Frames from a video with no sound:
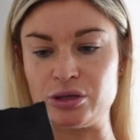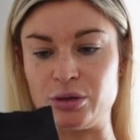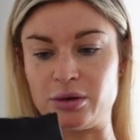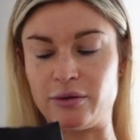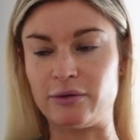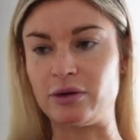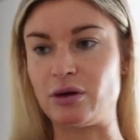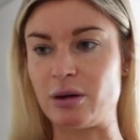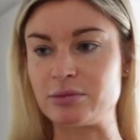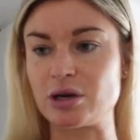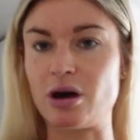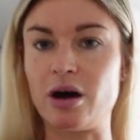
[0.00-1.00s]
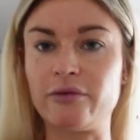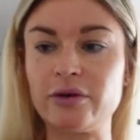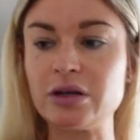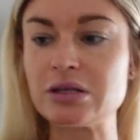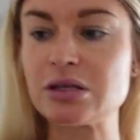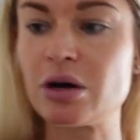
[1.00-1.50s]
250 grams of
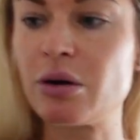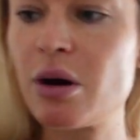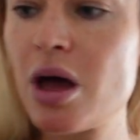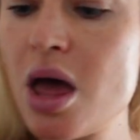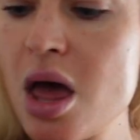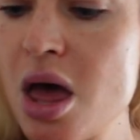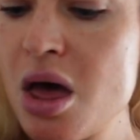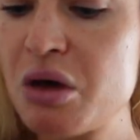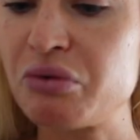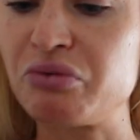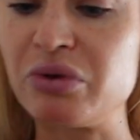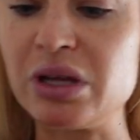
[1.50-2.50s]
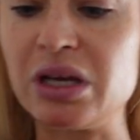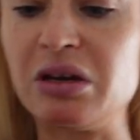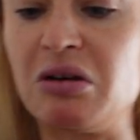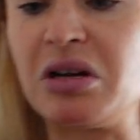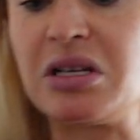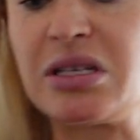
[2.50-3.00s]
coffee. So really
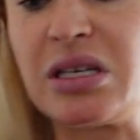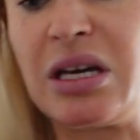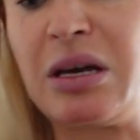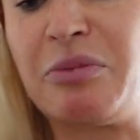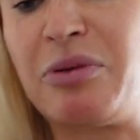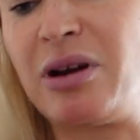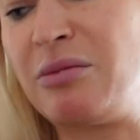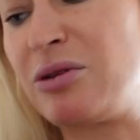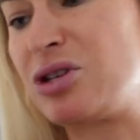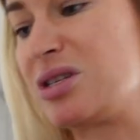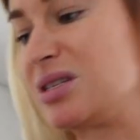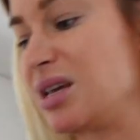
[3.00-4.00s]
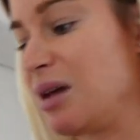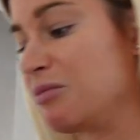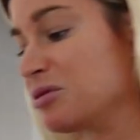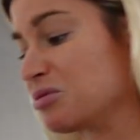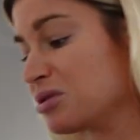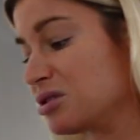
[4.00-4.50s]
honestly, pretty much the
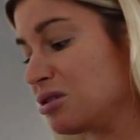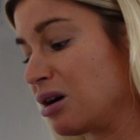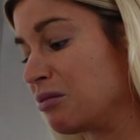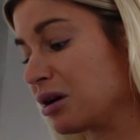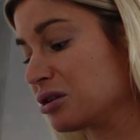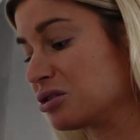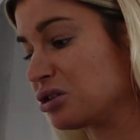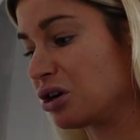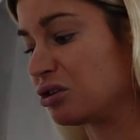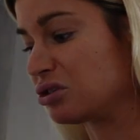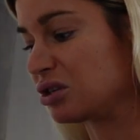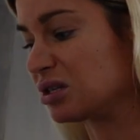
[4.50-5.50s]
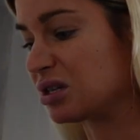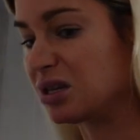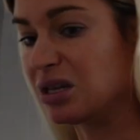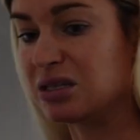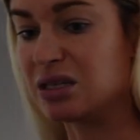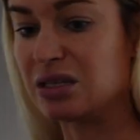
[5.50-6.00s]
same as what Starbucks charges.
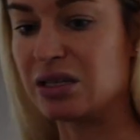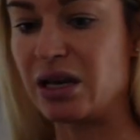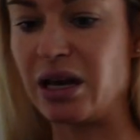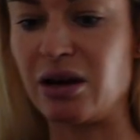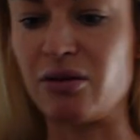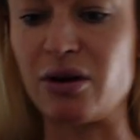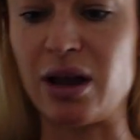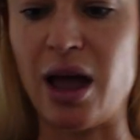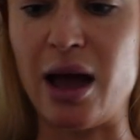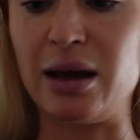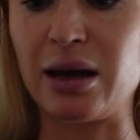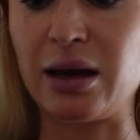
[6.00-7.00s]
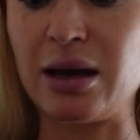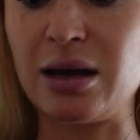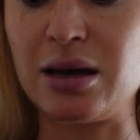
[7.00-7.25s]
And this is like organic